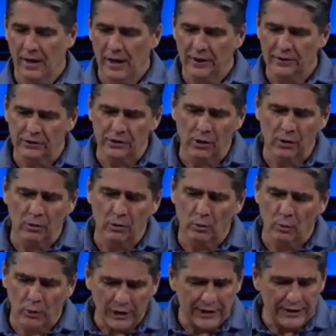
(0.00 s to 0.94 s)
And so
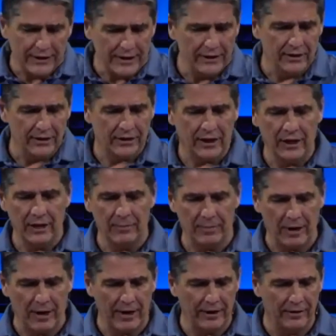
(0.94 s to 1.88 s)
we need to
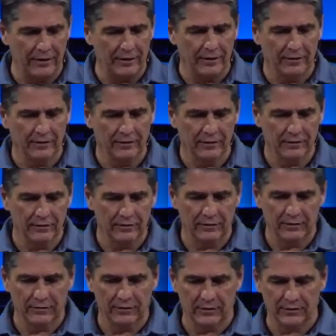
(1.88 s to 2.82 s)
keep a
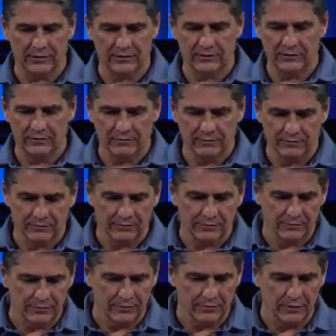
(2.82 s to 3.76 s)
this
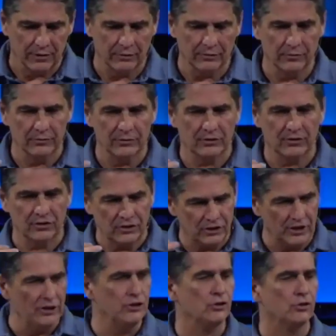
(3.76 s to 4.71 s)
you know
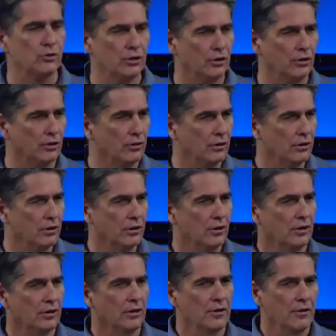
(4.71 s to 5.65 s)
central
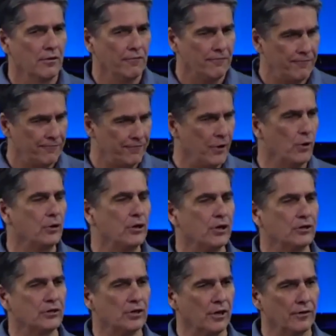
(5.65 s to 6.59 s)

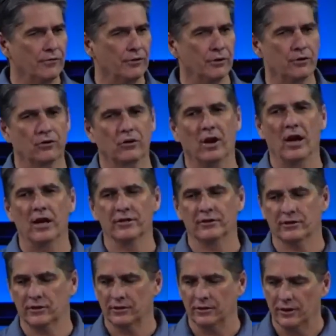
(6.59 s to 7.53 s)
focus of the
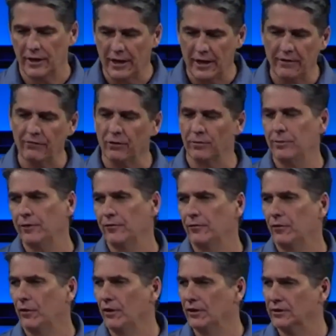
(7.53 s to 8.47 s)
cross ever
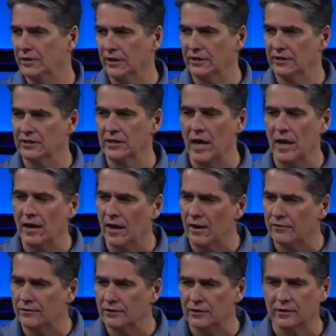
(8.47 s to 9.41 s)
before us. It is not
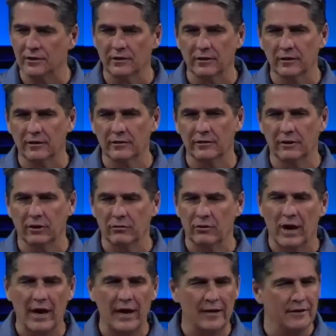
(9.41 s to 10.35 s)
off to the you know
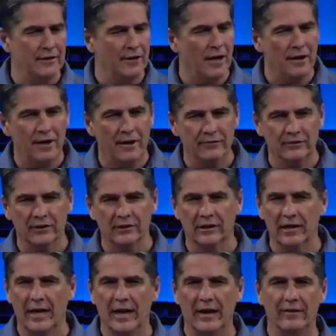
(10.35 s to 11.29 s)
right, not off to the
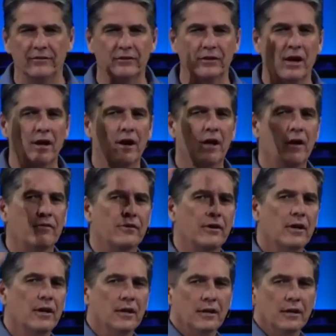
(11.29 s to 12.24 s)
left, not off
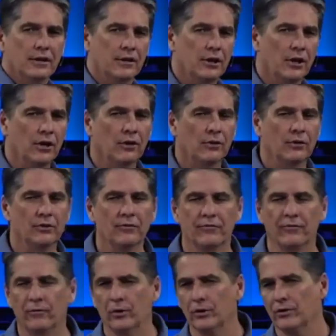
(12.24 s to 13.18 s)
you know in the
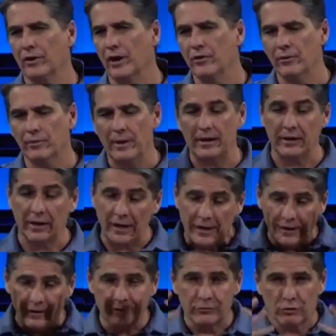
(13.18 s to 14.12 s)
foreground or the back.
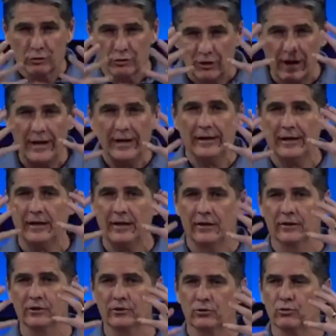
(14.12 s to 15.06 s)
It is right
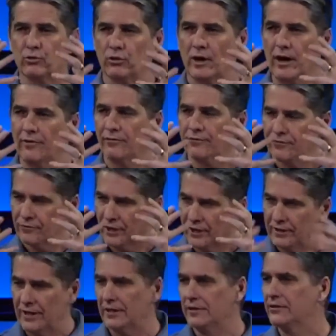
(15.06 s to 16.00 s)
here. It's right
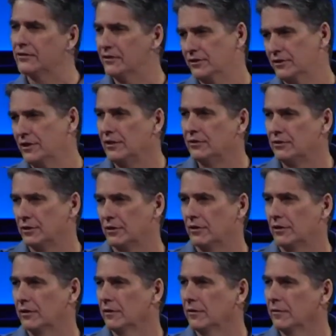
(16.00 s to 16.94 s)
front and center.